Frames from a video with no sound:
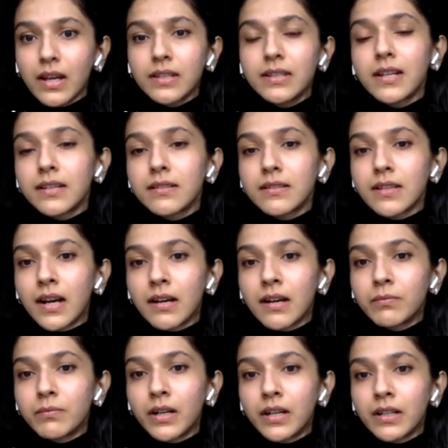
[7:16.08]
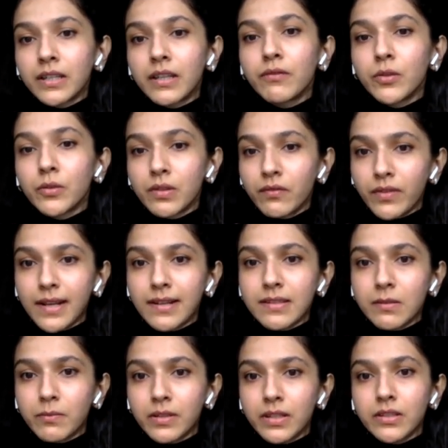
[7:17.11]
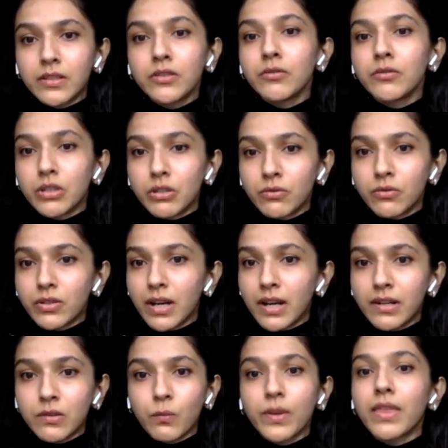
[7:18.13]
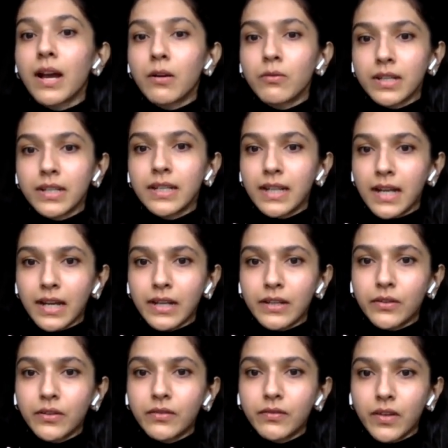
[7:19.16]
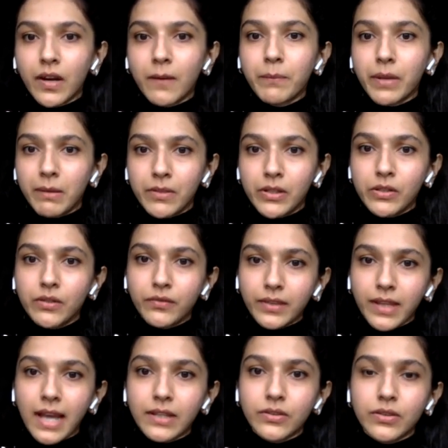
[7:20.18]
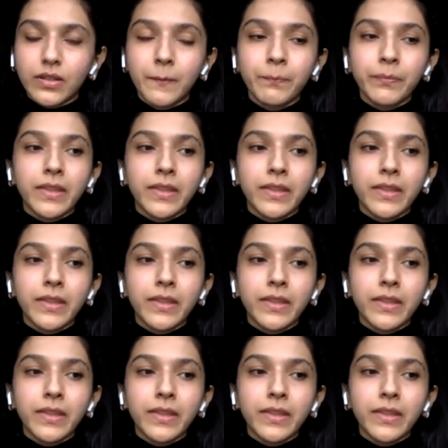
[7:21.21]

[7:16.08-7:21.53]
does give you the flexibility to issue shares without any kind of payment of cash.